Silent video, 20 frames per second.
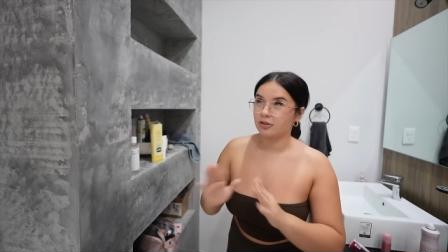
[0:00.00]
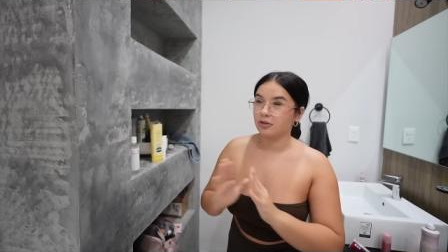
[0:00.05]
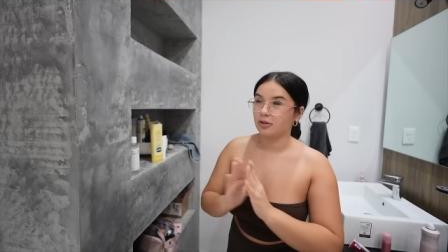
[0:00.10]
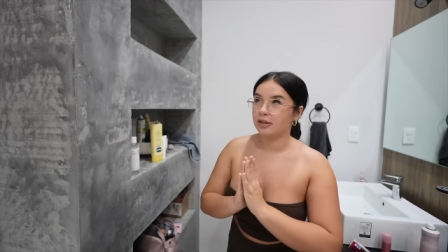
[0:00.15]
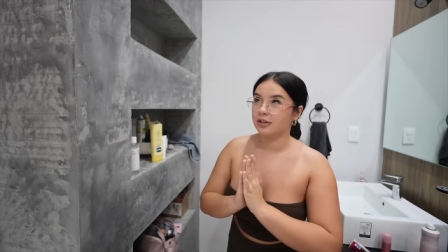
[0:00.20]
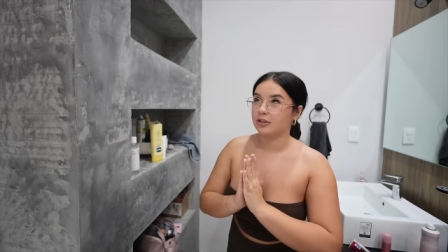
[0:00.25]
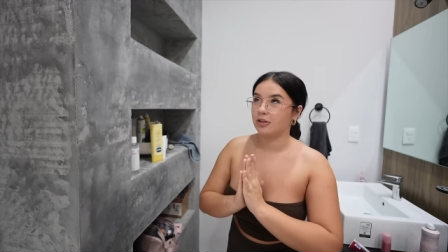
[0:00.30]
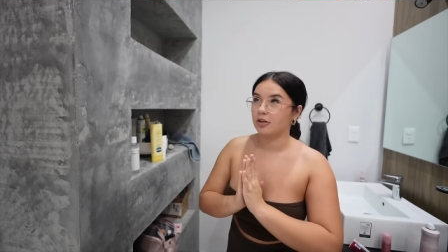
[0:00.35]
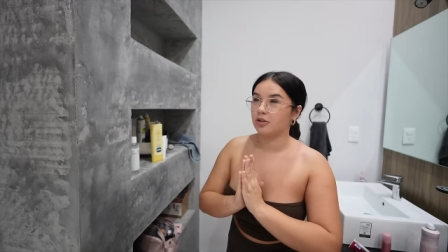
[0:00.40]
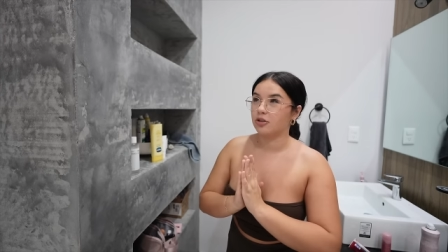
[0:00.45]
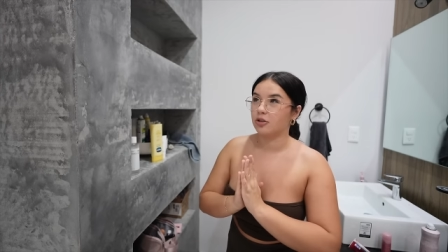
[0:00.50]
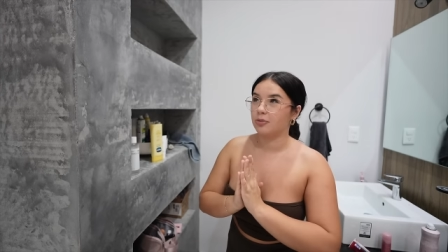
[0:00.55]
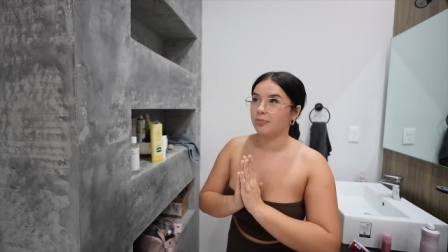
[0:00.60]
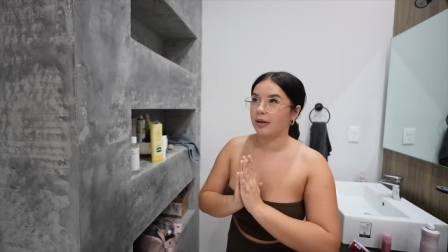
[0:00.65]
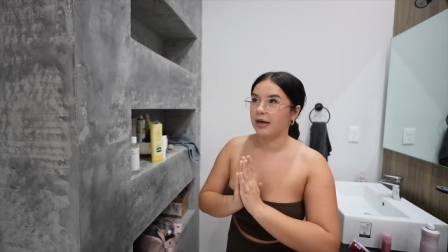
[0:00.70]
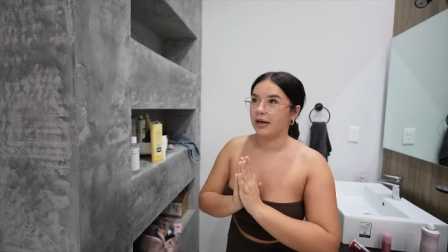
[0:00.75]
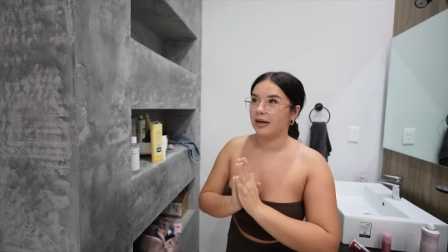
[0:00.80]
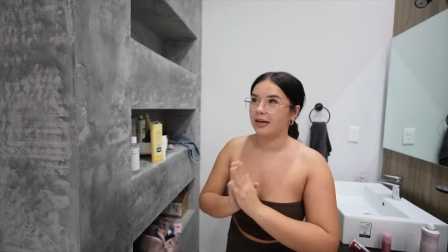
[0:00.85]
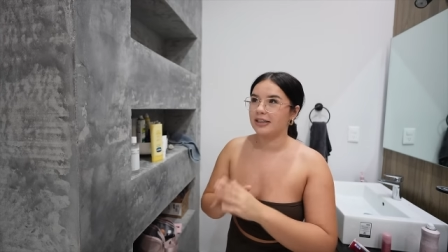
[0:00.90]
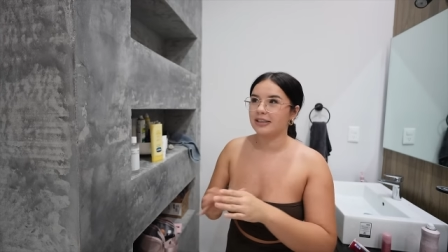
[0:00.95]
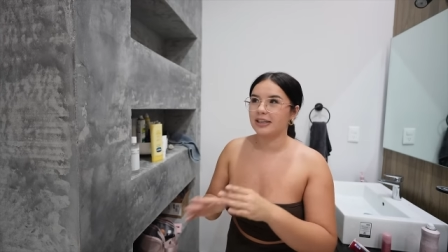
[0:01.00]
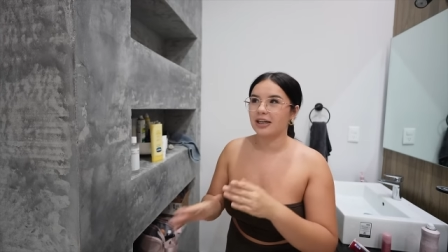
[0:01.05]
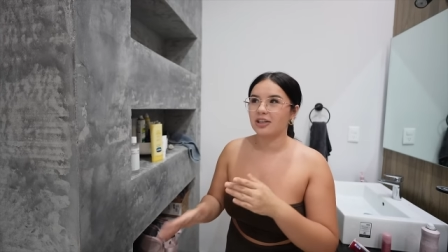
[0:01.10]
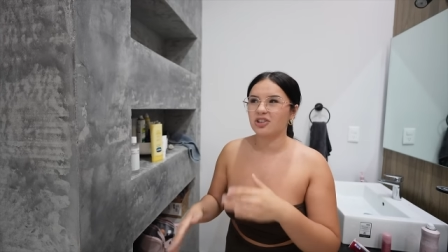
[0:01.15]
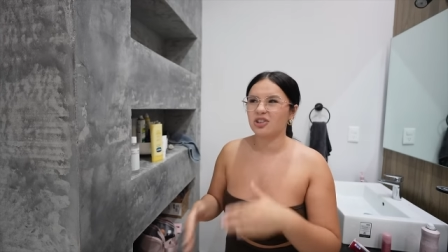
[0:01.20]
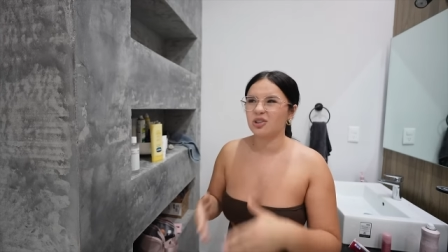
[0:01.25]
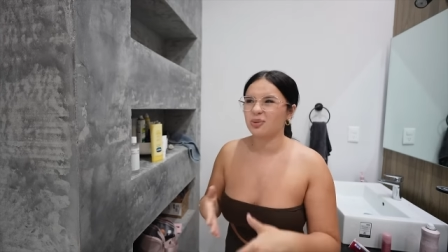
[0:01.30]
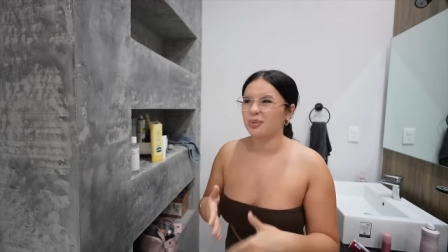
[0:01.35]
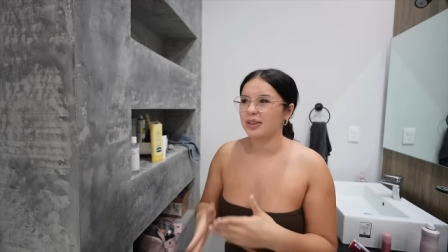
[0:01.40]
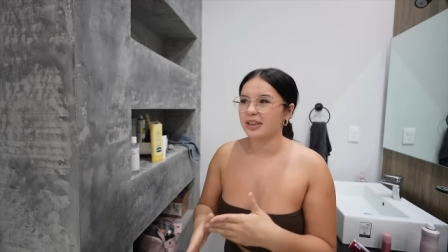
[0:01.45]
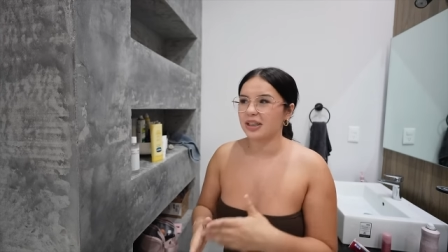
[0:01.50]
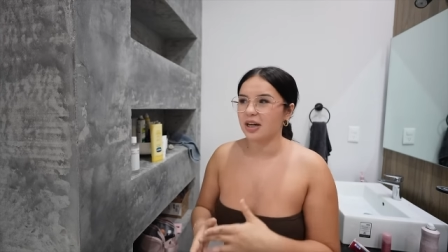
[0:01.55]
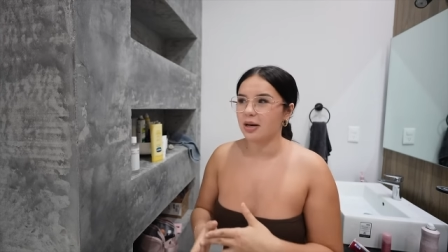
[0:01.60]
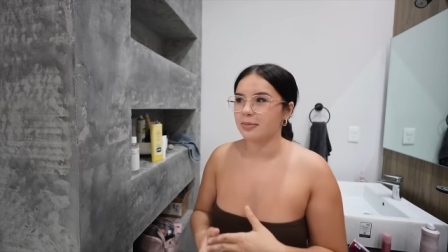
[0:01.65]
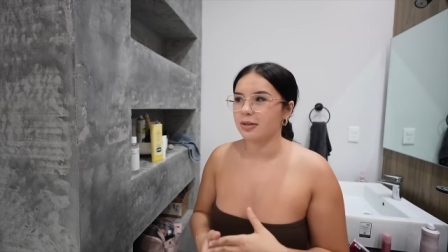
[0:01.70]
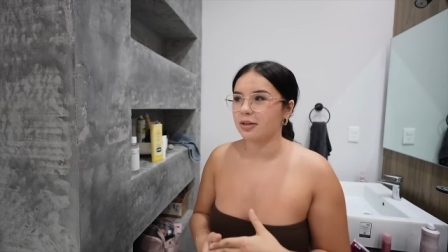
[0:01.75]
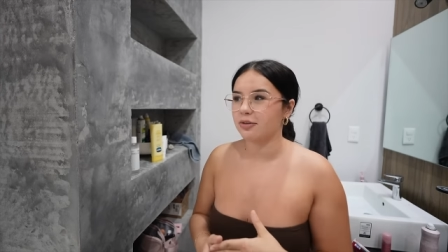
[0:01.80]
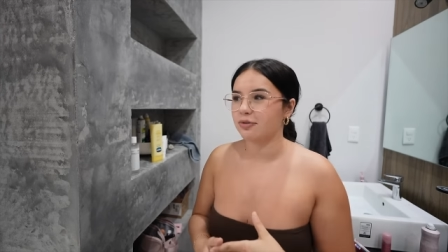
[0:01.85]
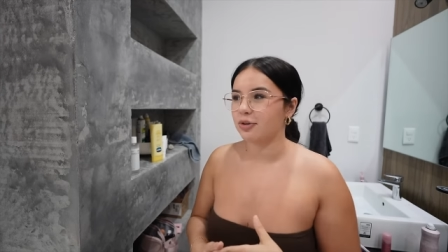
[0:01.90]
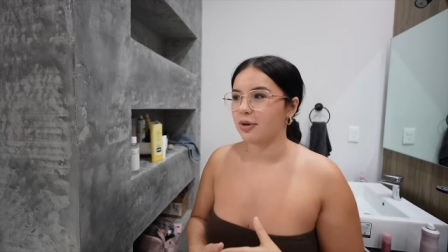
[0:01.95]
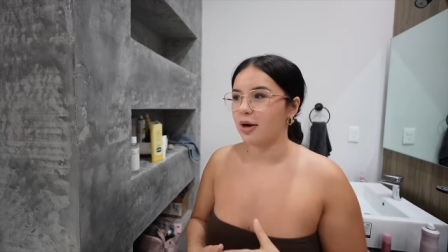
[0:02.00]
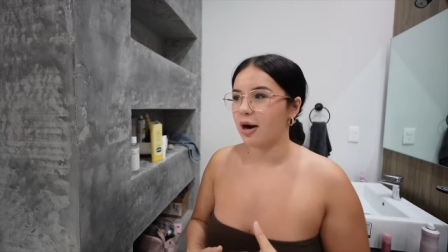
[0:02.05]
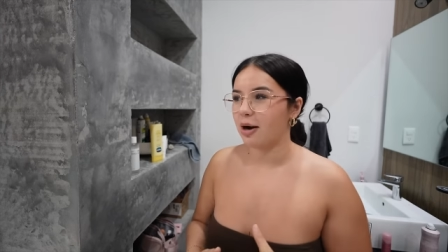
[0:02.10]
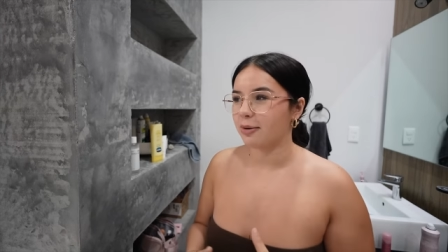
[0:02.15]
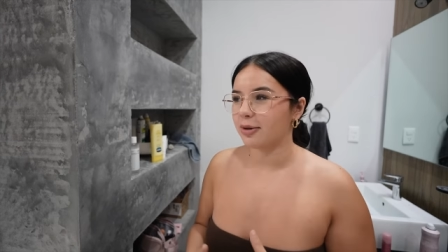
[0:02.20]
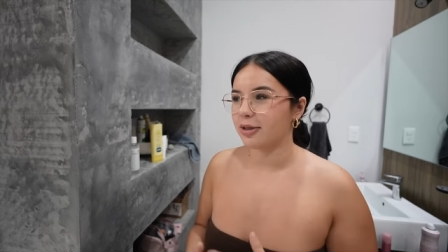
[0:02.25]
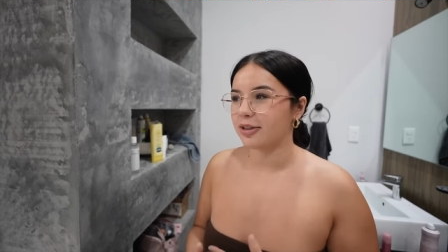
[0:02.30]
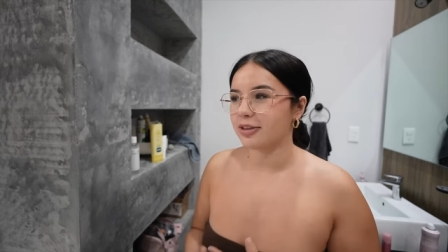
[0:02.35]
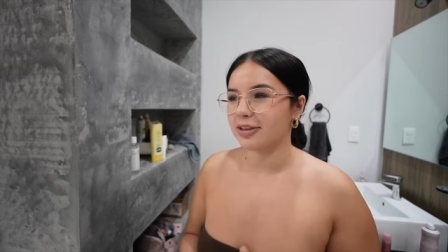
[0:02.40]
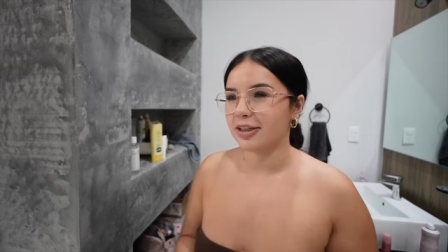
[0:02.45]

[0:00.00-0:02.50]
So let's all do a prayer. He's actually supposed to come in a few hours,